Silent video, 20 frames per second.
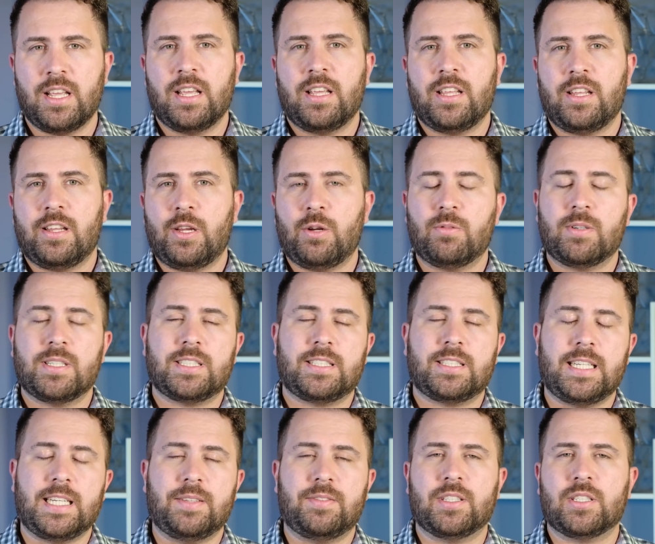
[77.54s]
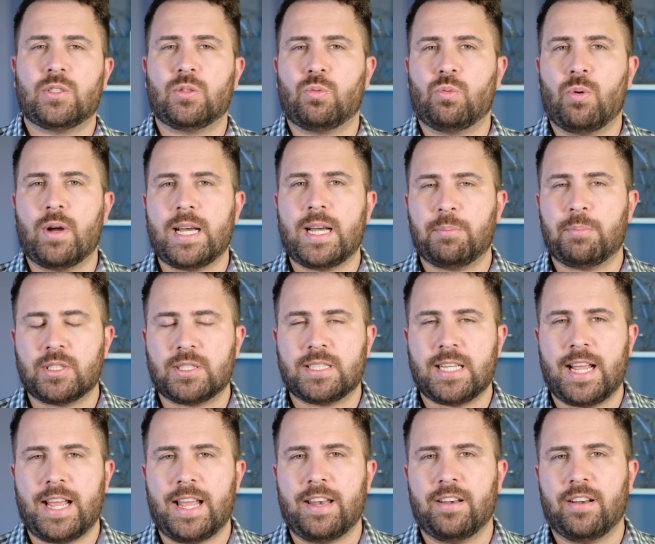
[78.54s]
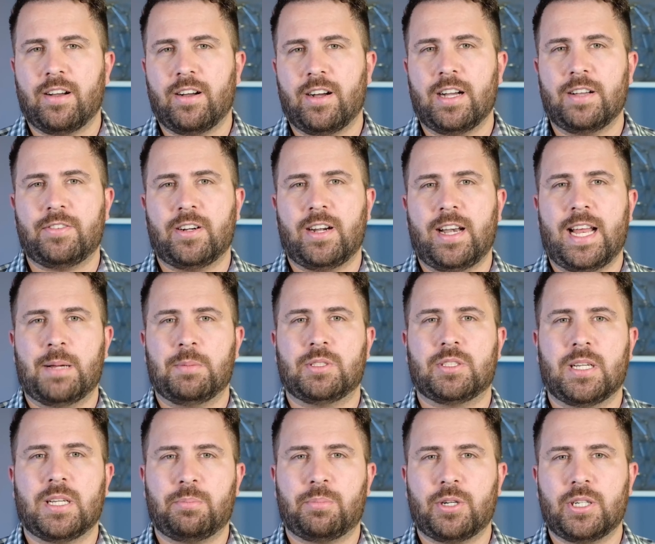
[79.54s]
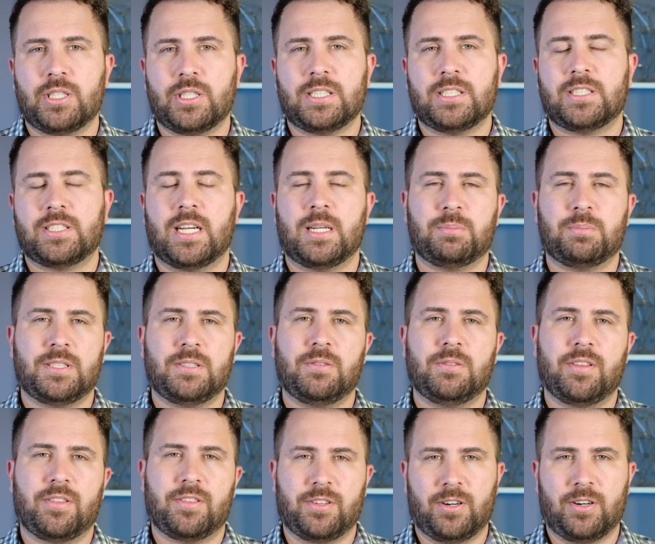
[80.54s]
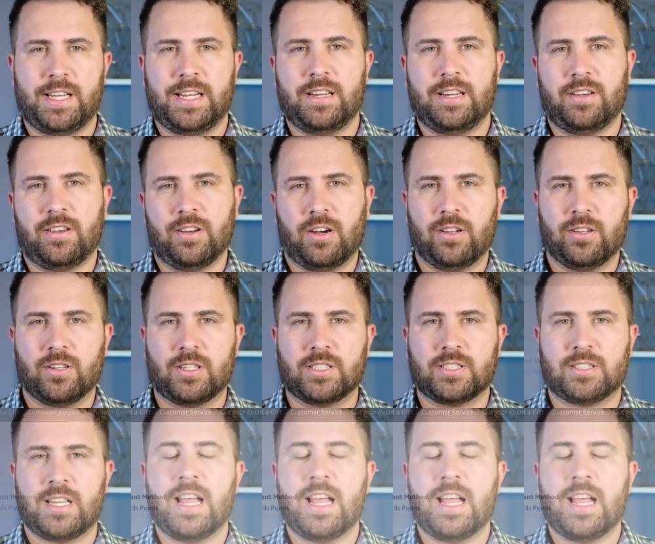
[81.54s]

you received 20% off your Amazon purchase up to $30.